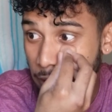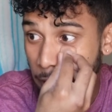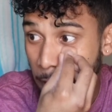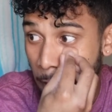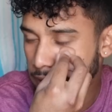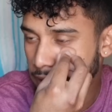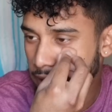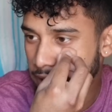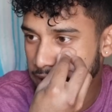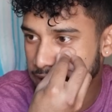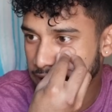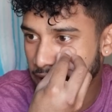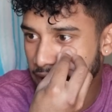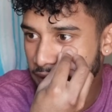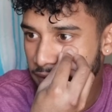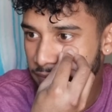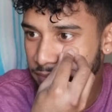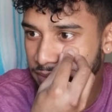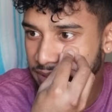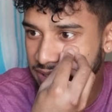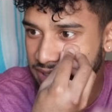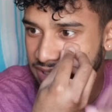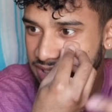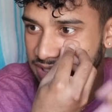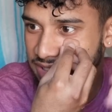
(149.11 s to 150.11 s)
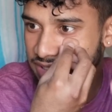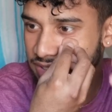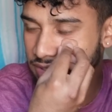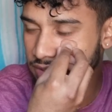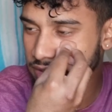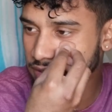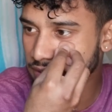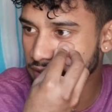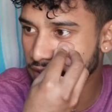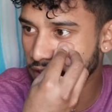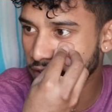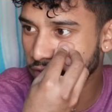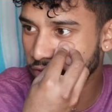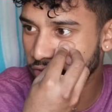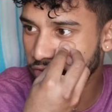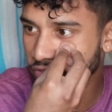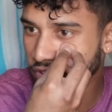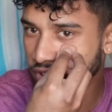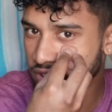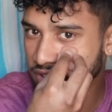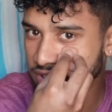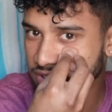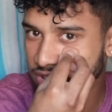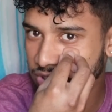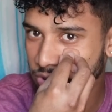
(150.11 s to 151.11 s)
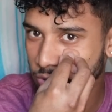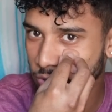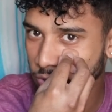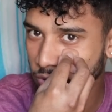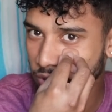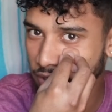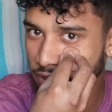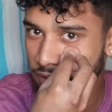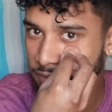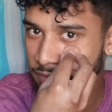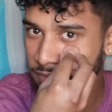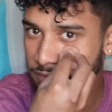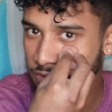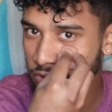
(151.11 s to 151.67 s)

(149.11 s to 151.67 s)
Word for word: Like diabetes affects your lumb,